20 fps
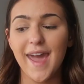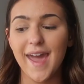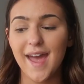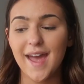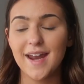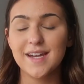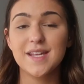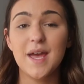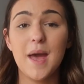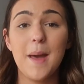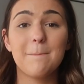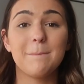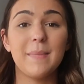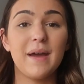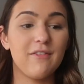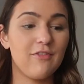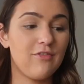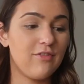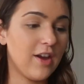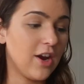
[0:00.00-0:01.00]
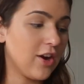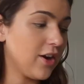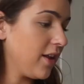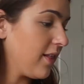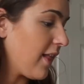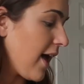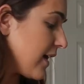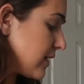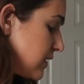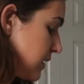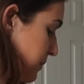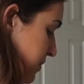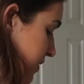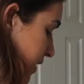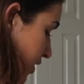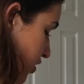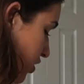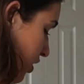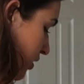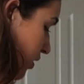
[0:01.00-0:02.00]
And my very last
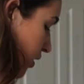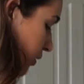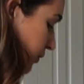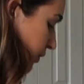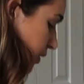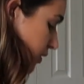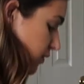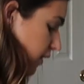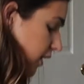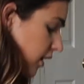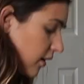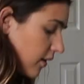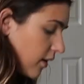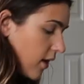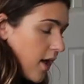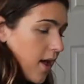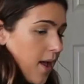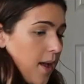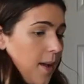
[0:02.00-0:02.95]
obsession, oh, it's right here.